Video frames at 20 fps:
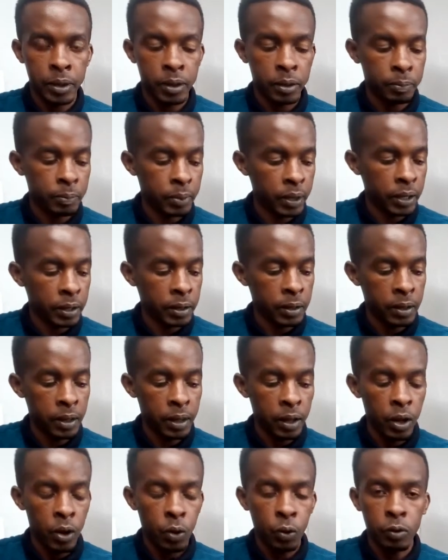playing
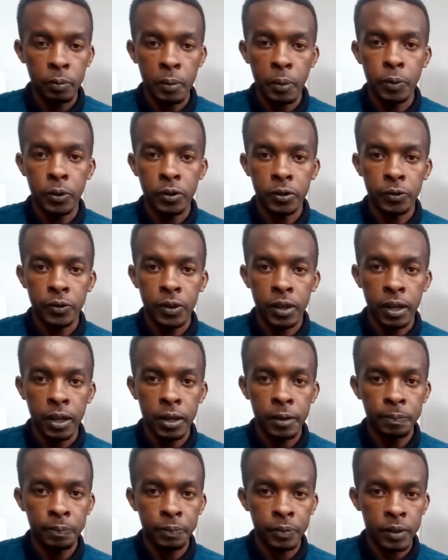with my pointer
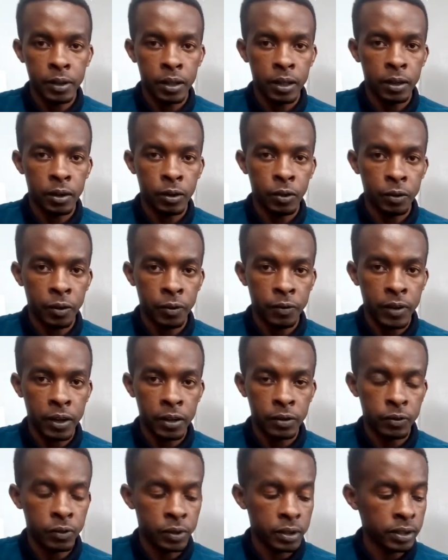finger on the
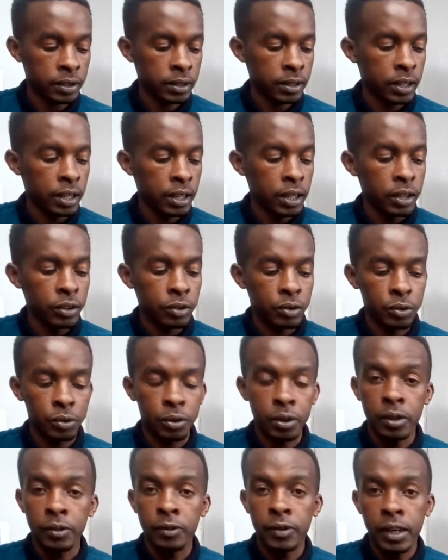first fret. So
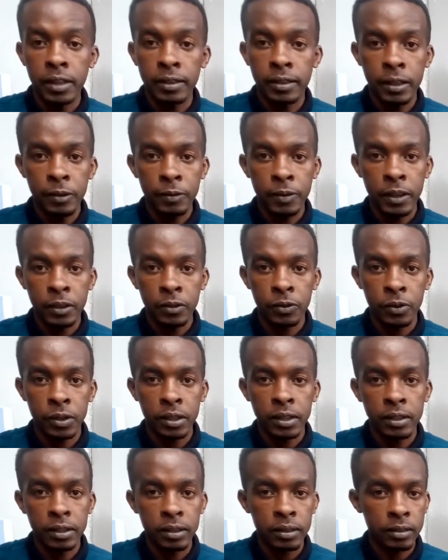if I say first fret,
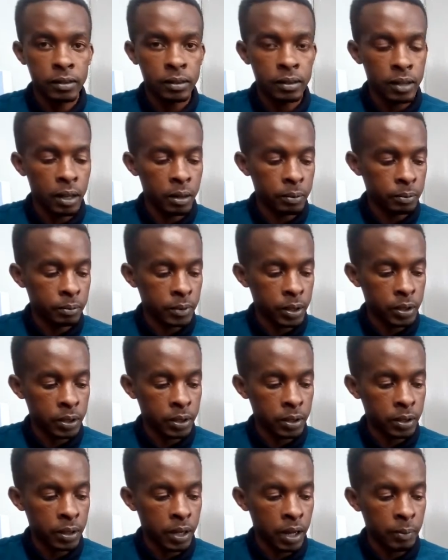I'm
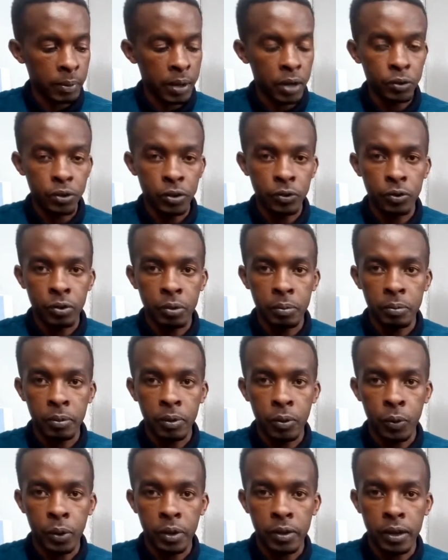counting from
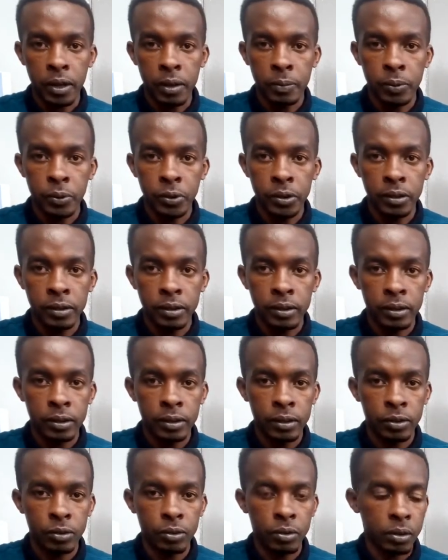where the capo is.
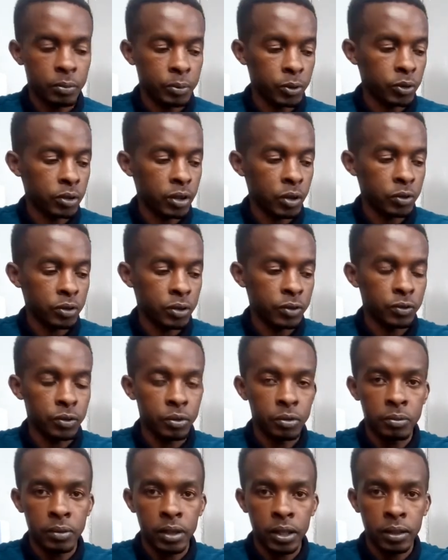So I'm not counting
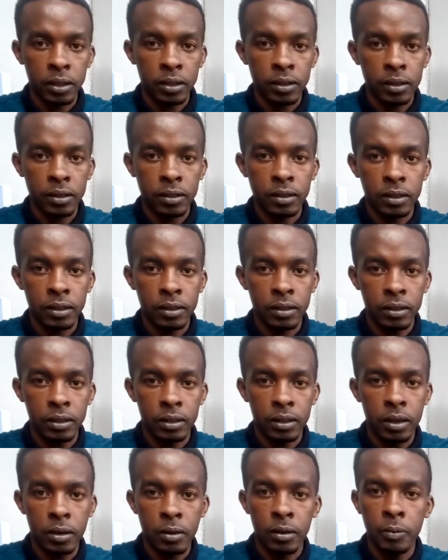from like this
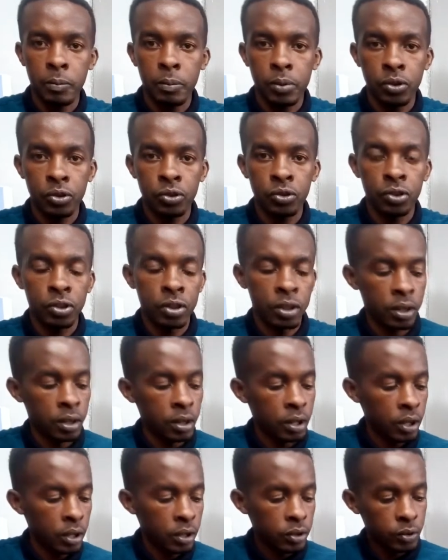bridge.
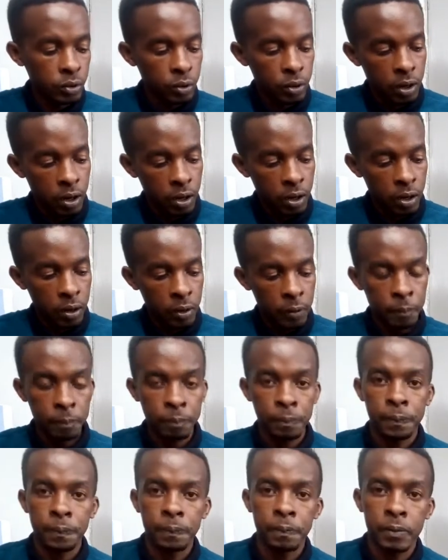So
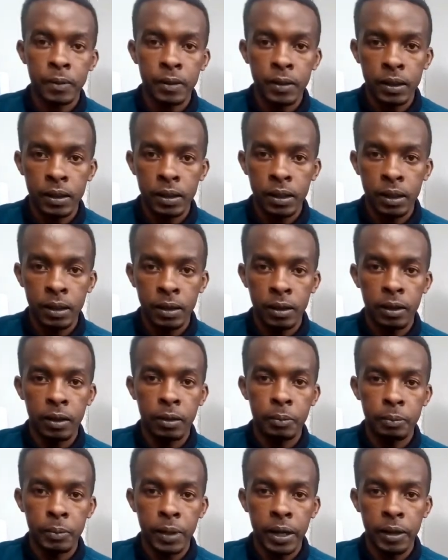
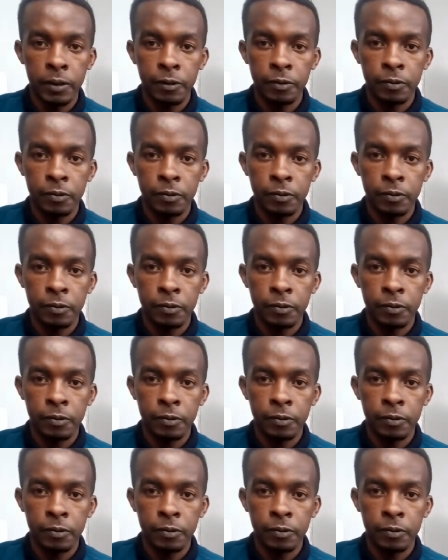my